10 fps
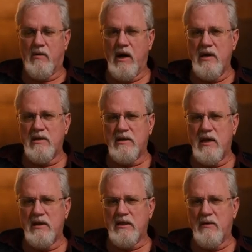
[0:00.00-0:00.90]
Why is it
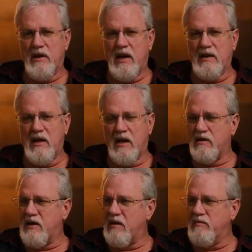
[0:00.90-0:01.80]
taking someone like
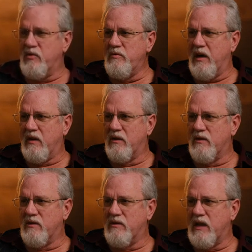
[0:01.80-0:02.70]
Dr. Dan
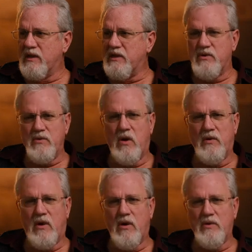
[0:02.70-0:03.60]
Brubaker to actually do
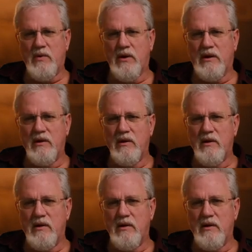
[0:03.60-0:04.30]
all the hard work?